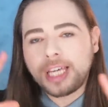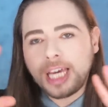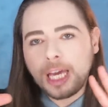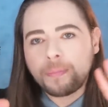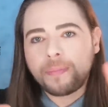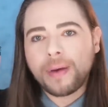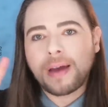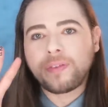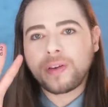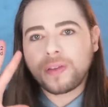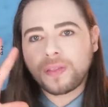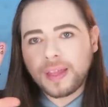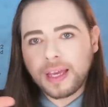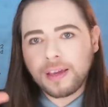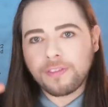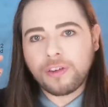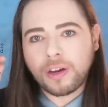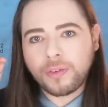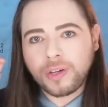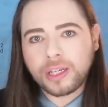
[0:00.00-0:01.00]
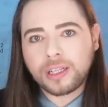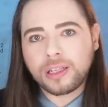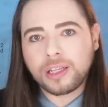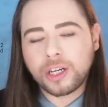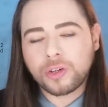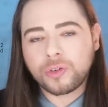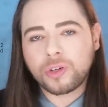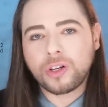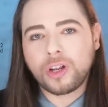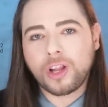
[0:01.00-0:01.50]
keep everything very
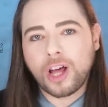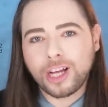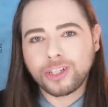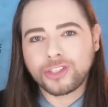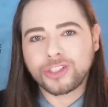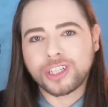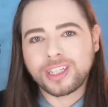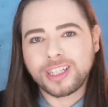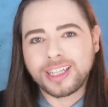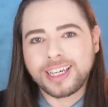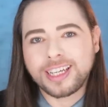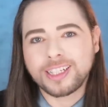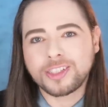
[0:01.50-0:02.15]
clear chronologically,